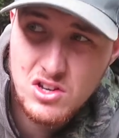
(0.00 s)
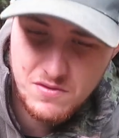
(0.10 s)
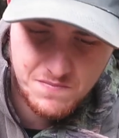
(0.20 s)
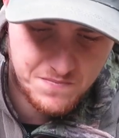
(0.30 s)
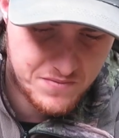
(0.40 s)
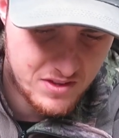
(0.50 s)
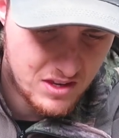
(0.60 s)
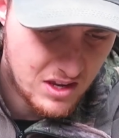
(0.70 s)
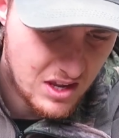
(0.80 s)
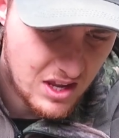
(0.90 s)
on,
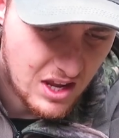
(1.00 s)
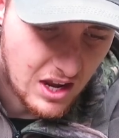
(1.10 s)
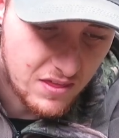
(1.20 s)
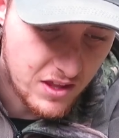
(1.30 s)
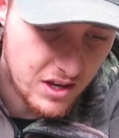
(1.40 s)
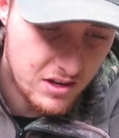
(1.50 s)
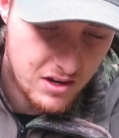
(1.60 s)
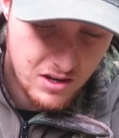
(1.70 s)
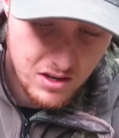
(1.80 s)
and then